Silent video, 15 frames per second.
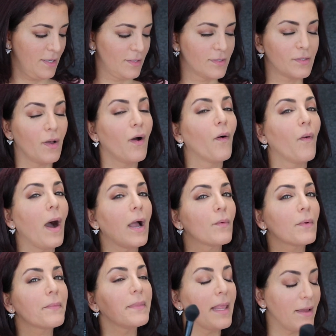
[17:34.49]
So I
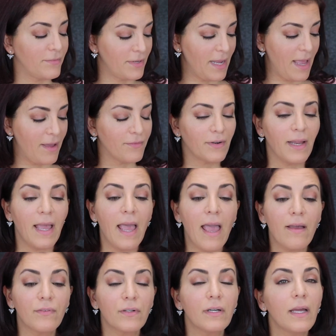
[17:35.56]
will never, ever,
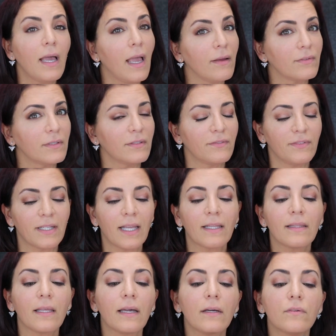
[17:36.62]
ever, ever
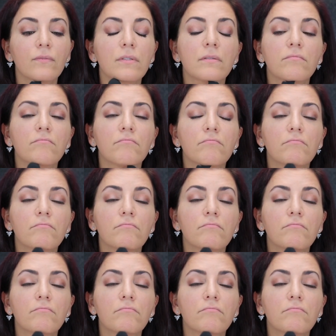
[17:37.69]
forget that. It was